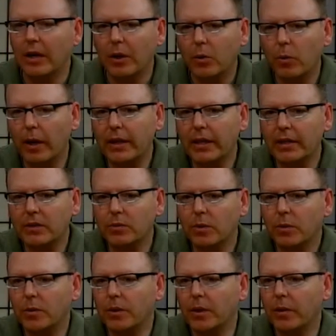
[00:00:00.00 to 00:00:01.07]
Redlands, where
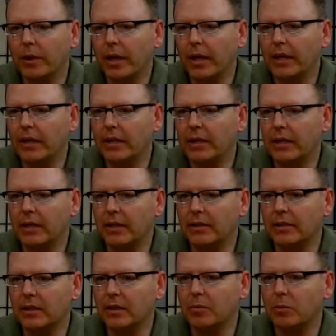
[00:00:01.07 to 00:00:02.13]
we're located, is
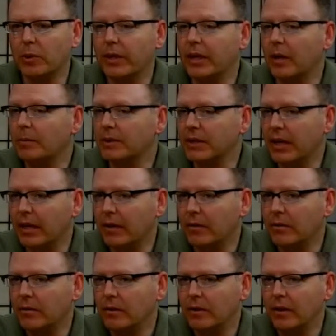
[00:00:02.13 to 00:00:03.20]
a pretty
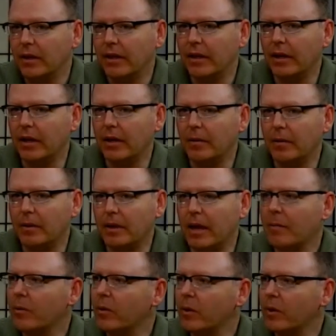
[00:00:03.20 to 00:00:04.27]
upscale
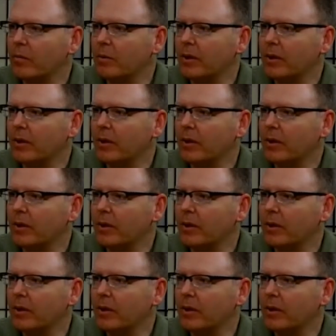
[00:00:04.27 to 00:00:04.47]
neighborhood,